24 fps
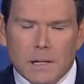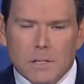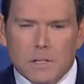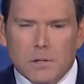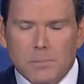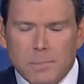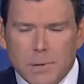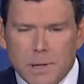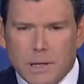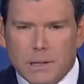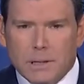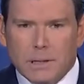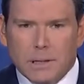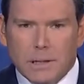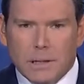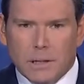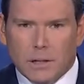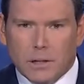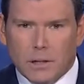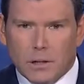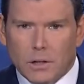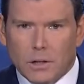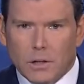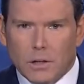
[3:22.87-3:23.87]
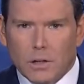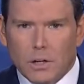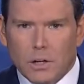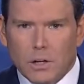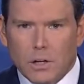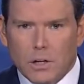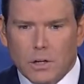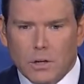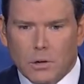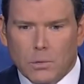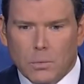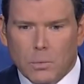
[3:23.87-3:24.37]
to be clear,
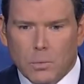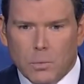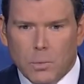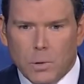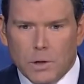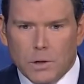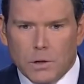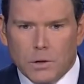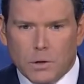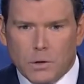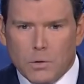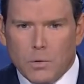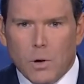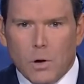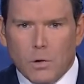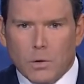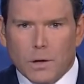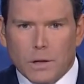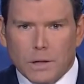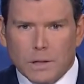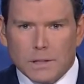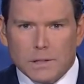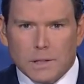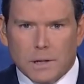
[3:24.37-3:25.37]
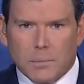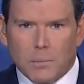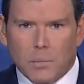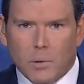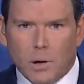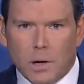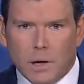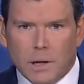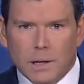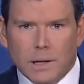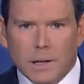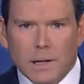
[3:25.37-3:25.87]
you know, when you're quoting
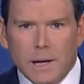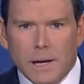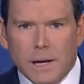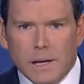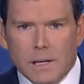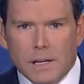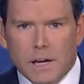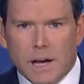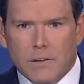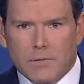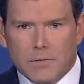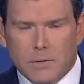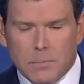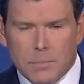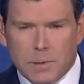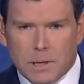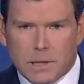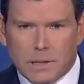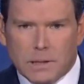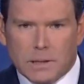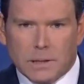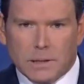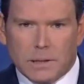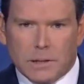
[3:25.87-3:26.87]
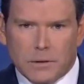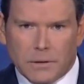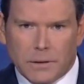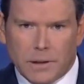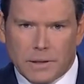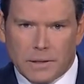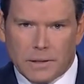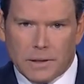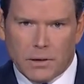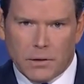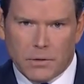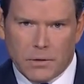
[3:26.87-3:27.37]
someone, you have to be clear
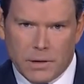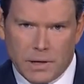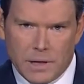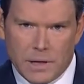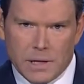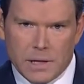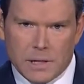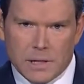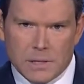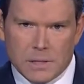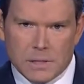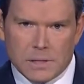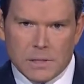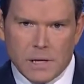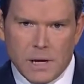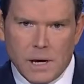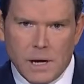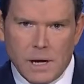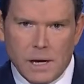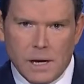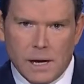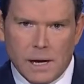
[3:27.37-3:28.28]
that there is